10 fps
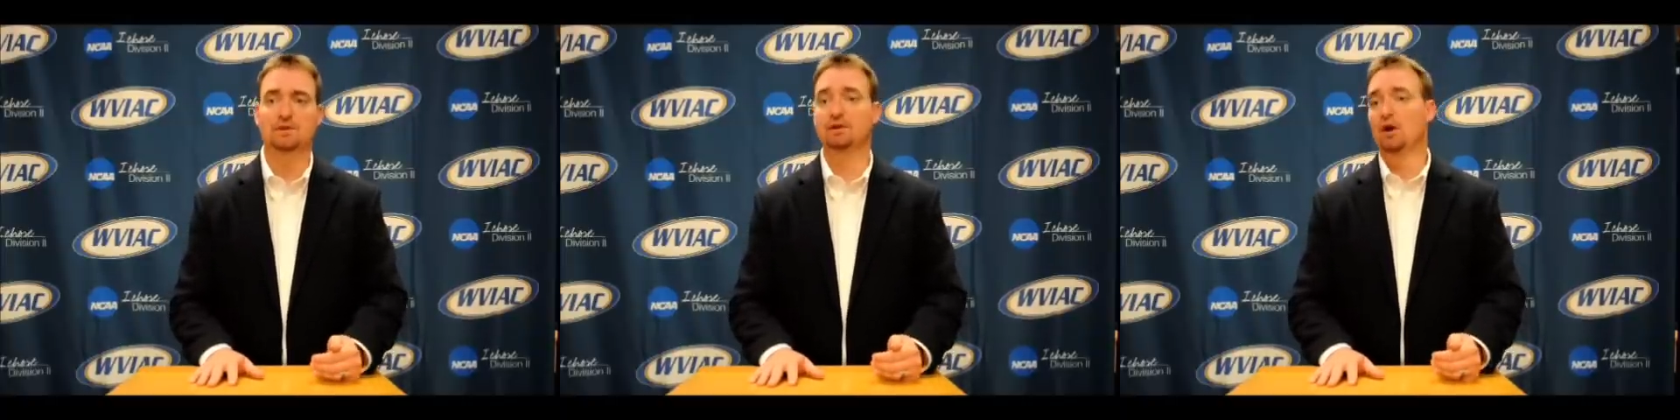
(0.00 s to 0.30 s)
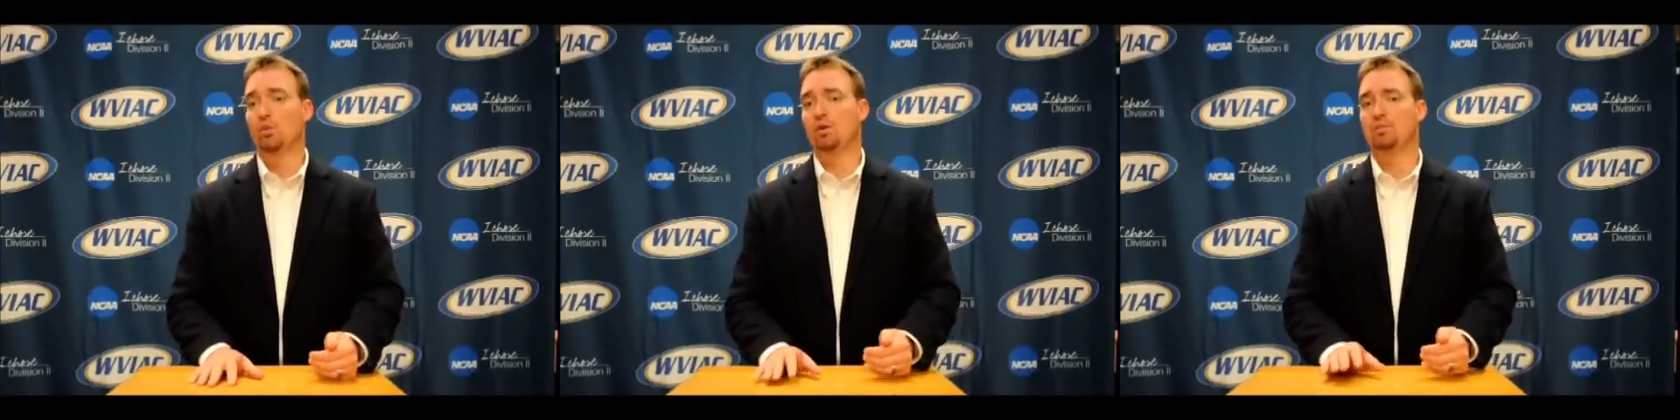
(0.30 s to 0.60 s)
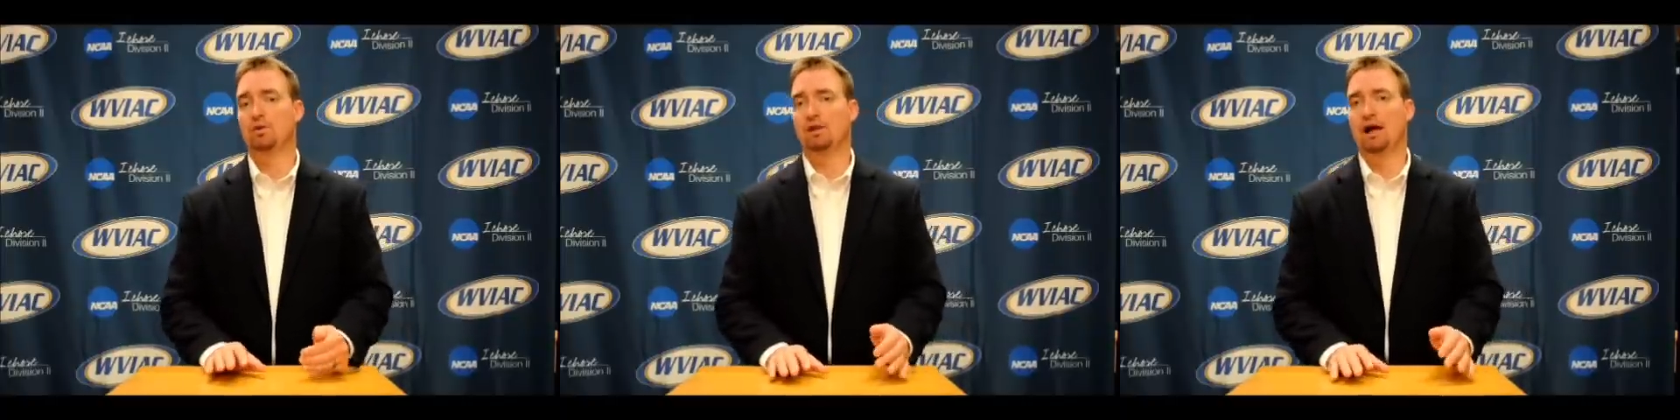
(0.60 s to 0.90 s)
and we
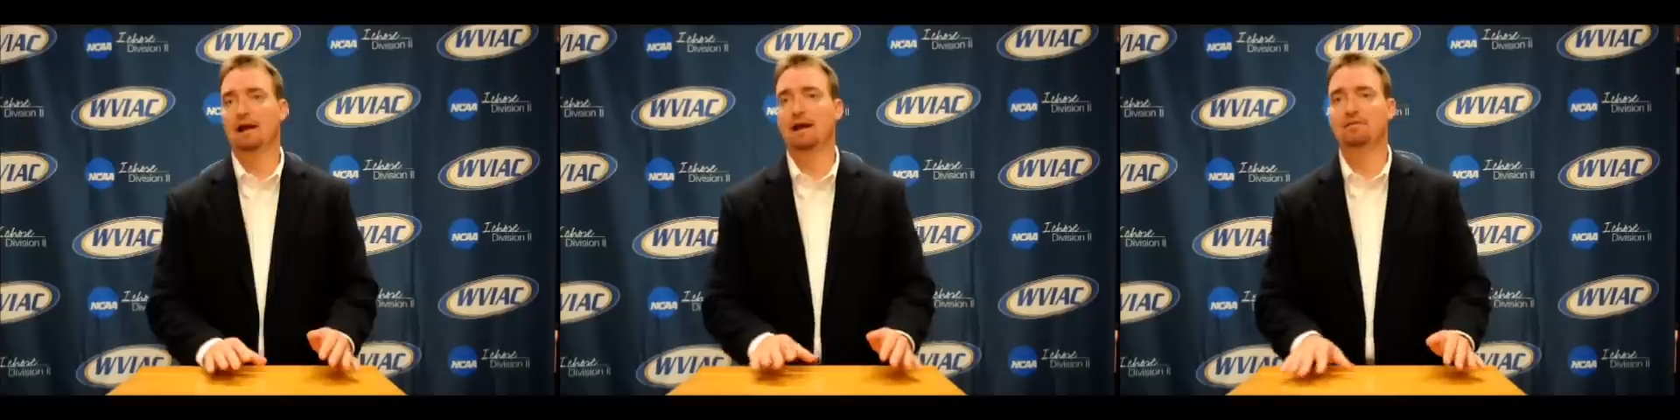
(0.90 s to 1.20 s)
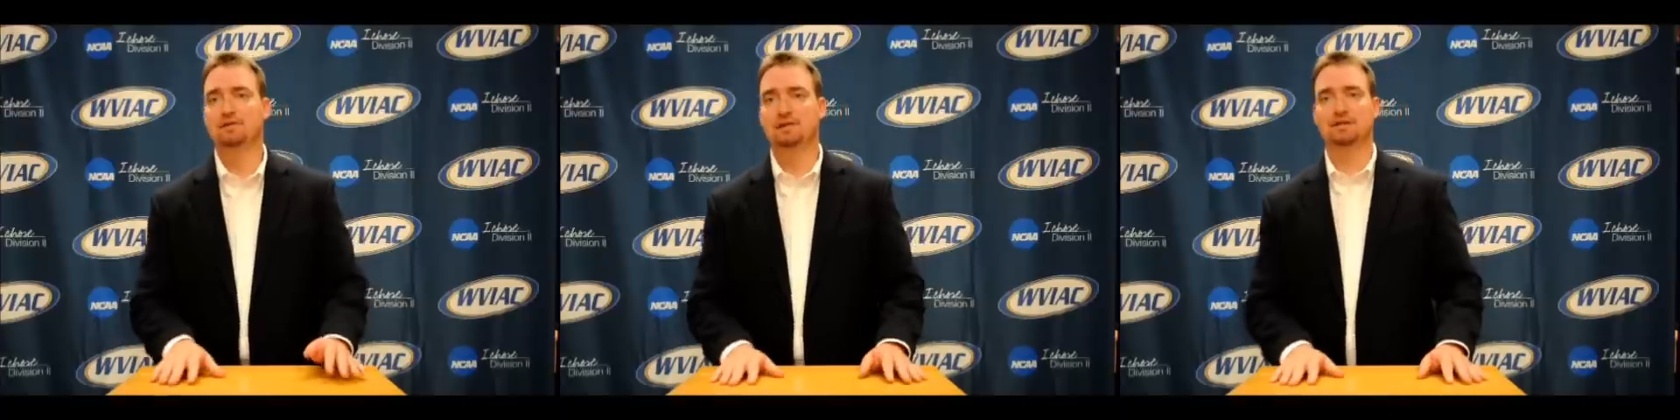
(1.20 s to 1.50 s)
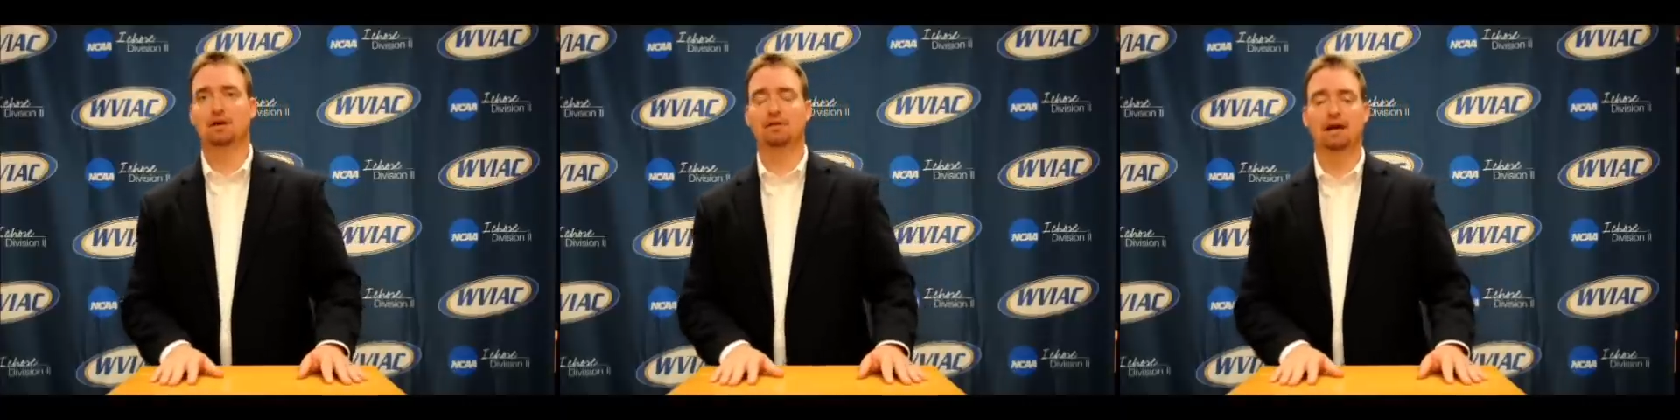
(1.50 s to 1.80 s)
put a lot of
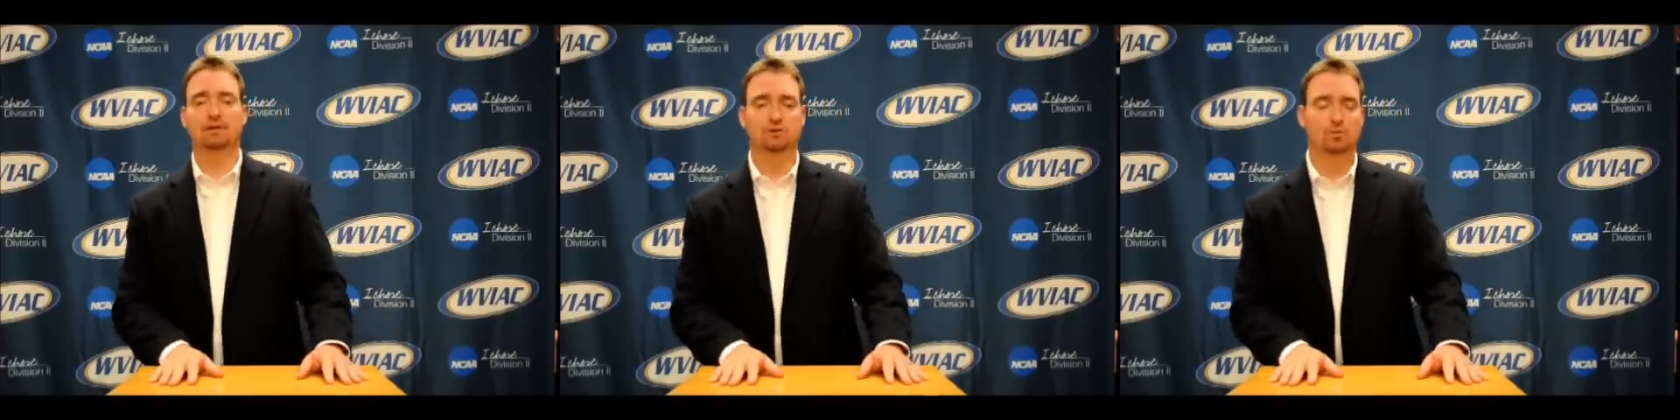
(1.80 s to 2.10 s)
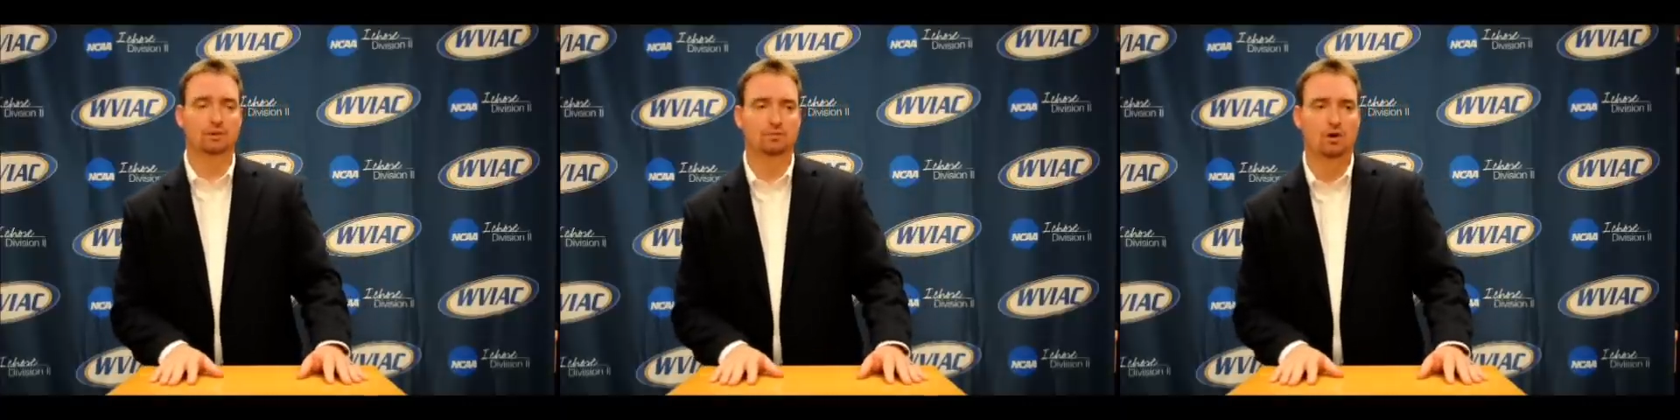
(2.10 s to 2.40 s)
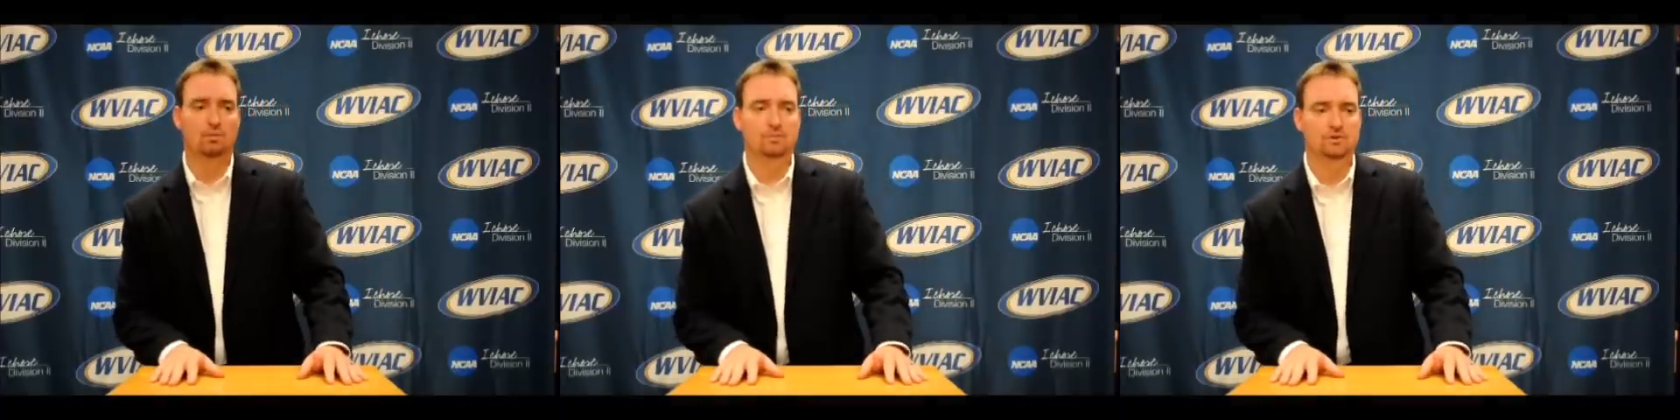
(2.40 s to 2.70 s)
emphasis on that in spring ball.